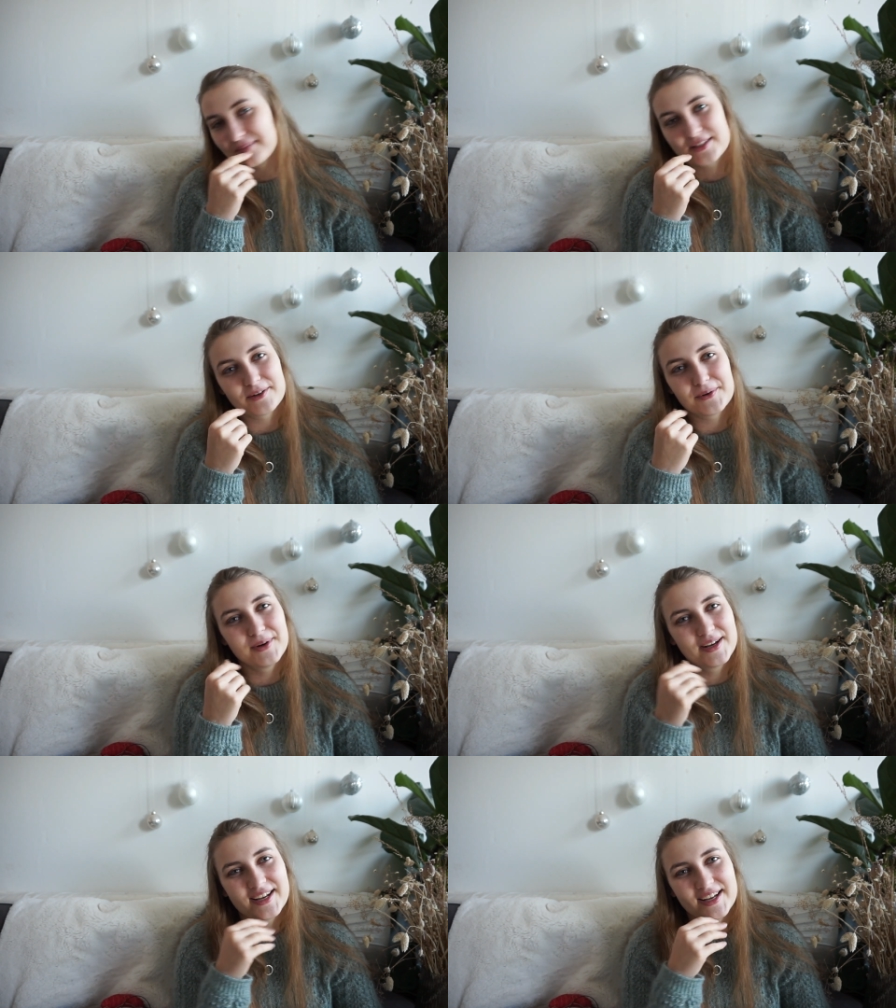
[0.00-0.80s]
So
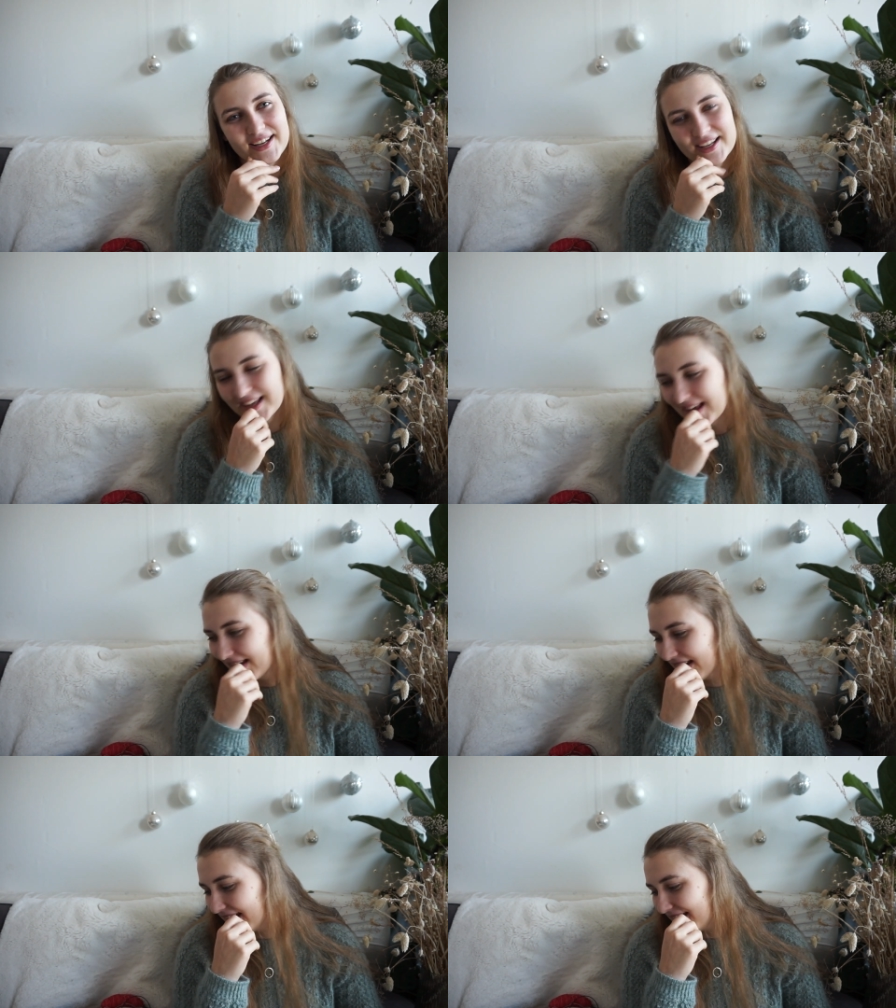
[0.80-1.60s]

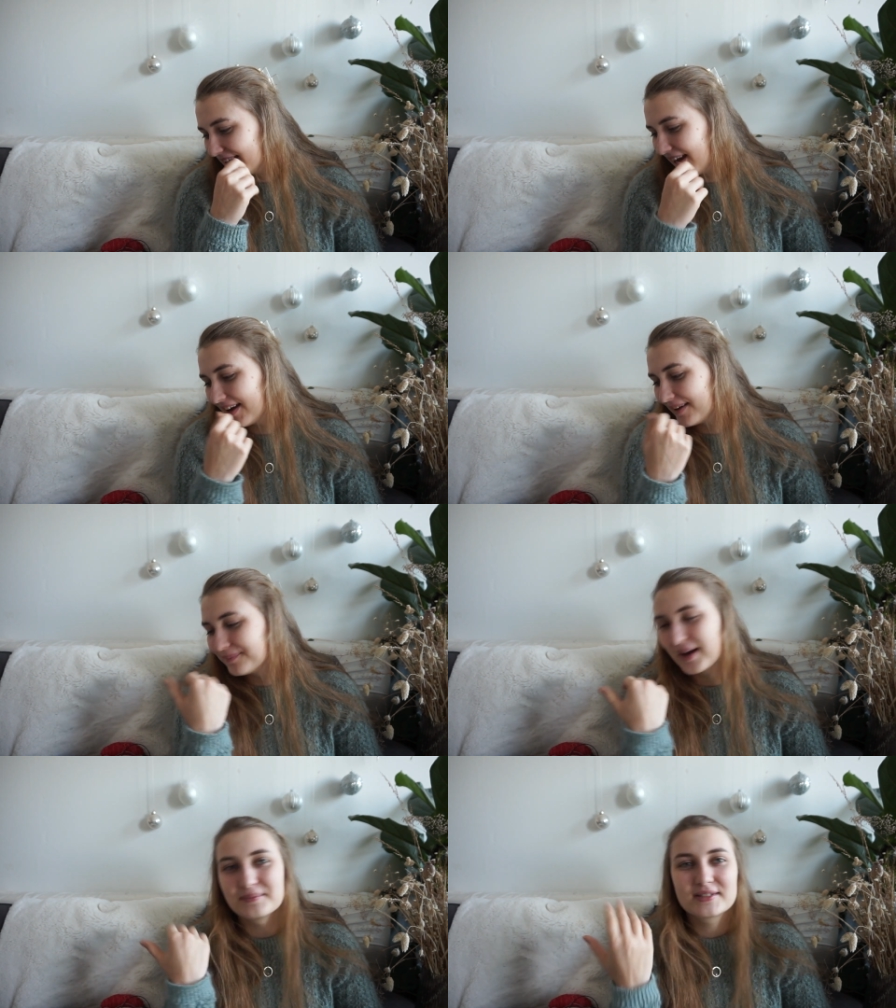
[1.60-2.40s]

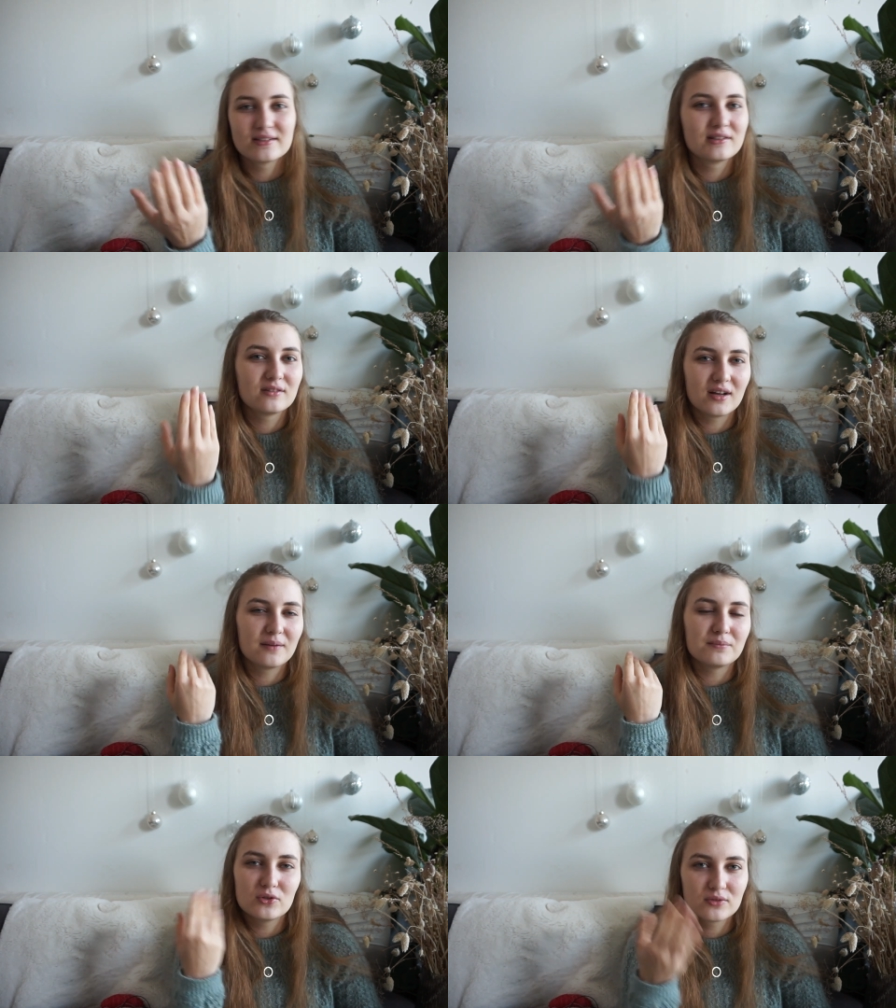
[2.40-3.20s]
I'm still
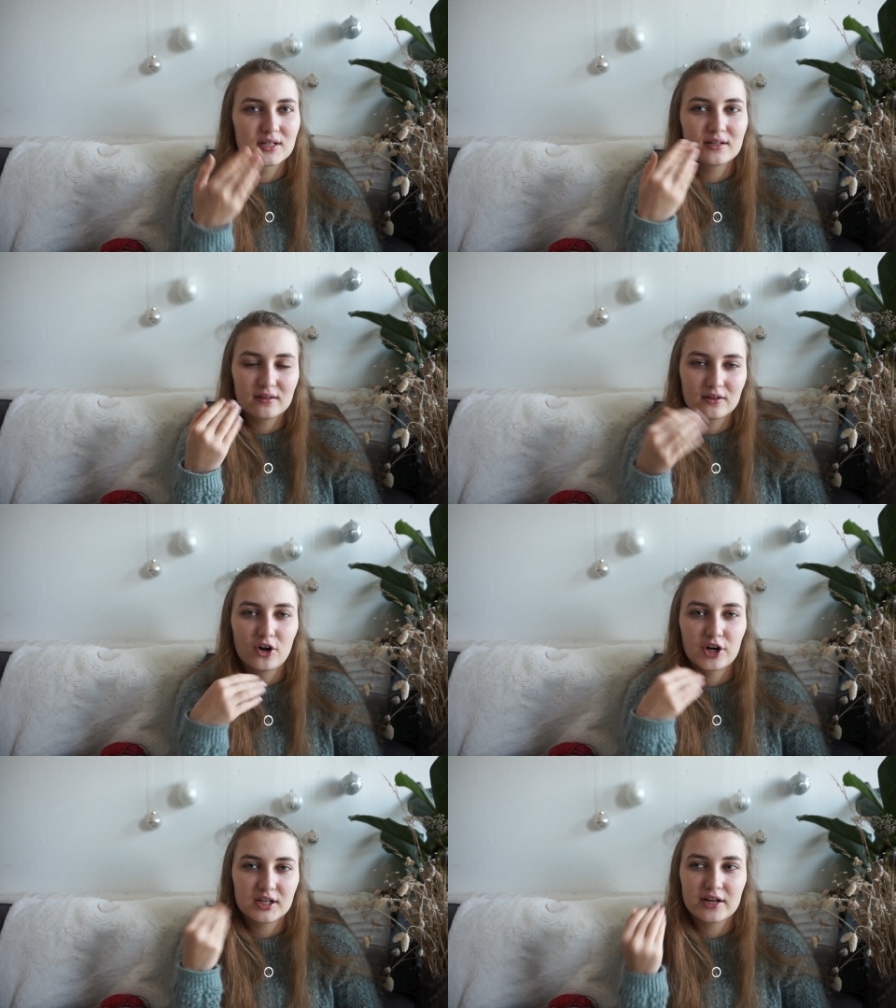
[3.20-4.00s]
using the
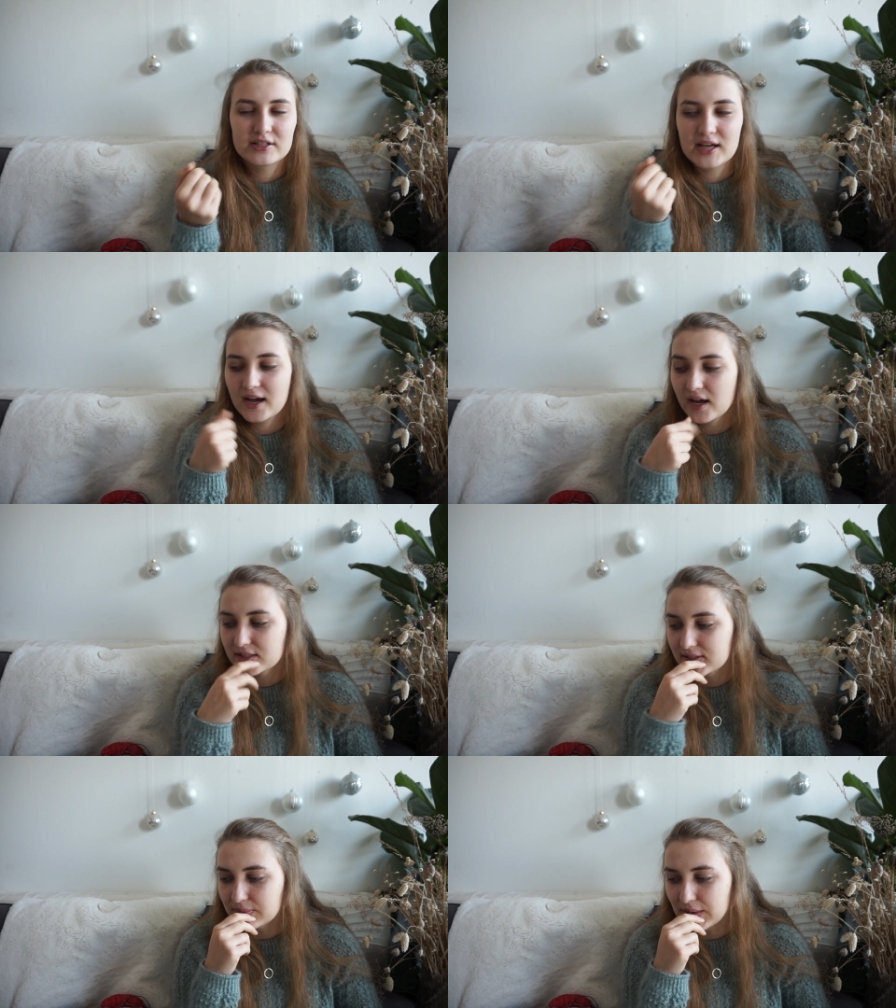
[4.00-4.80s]
yarn I dyed,
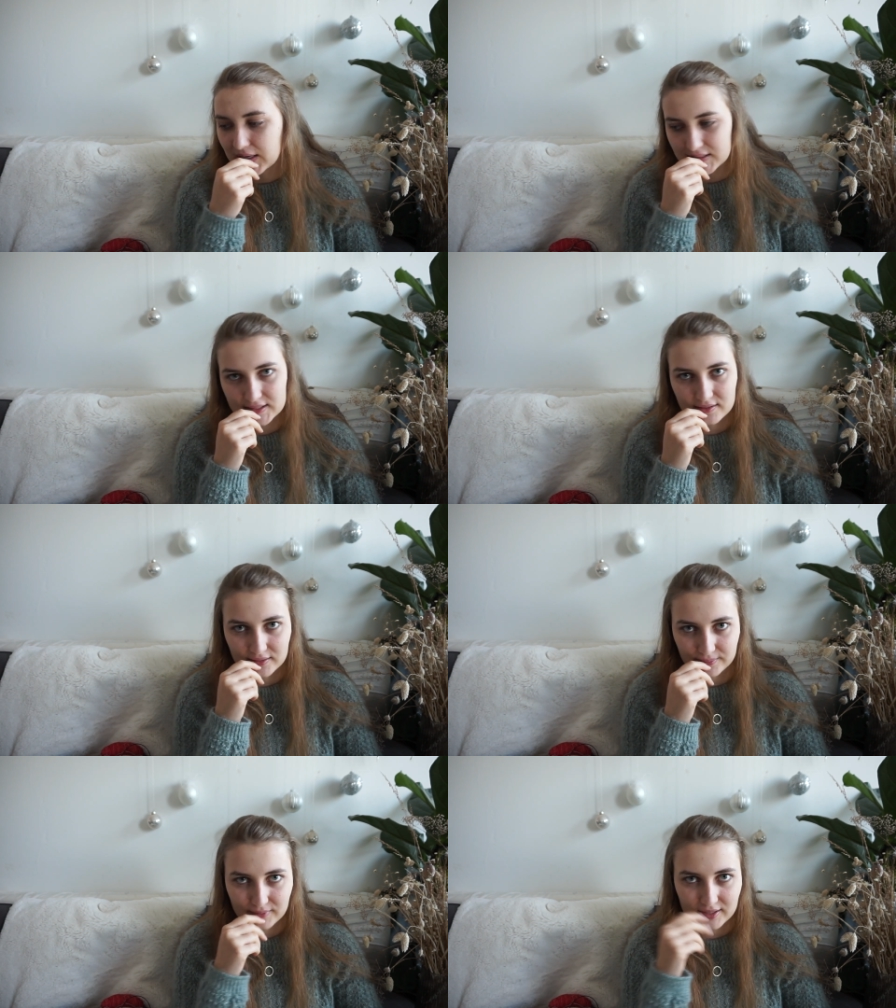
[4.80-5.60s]
but
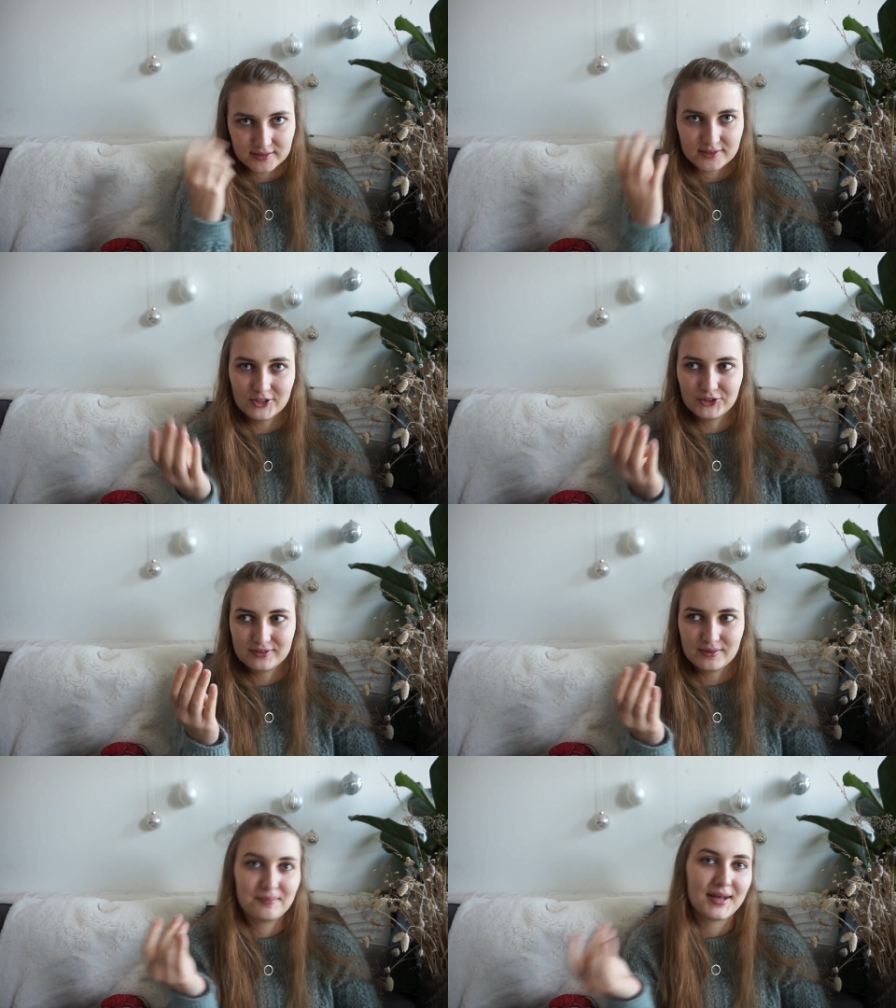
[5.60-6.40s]
that's not
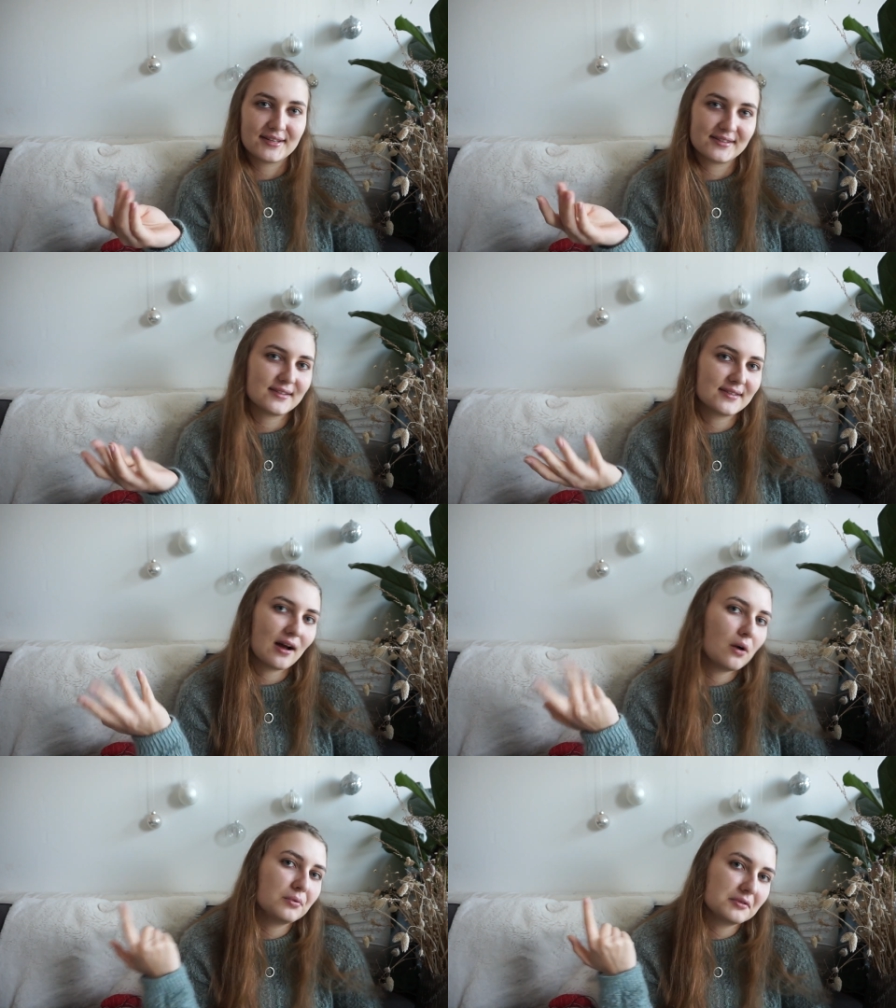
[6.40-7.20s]
the basis I
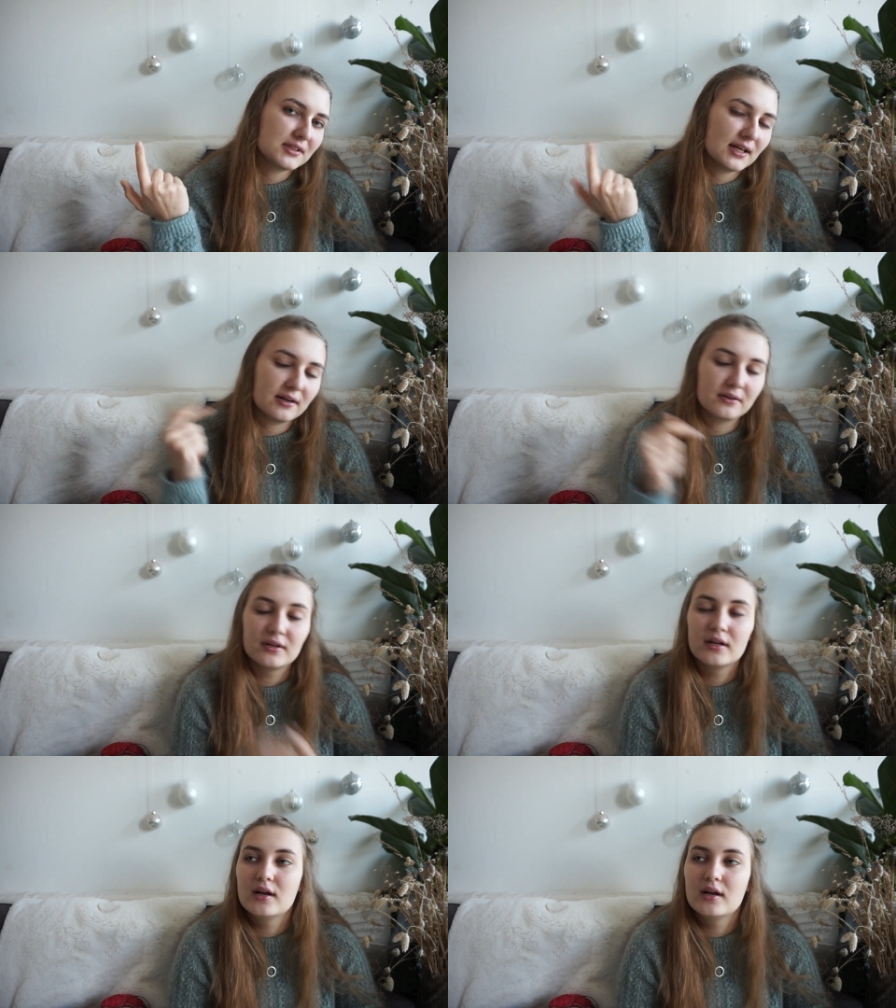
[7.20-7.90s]
will sell.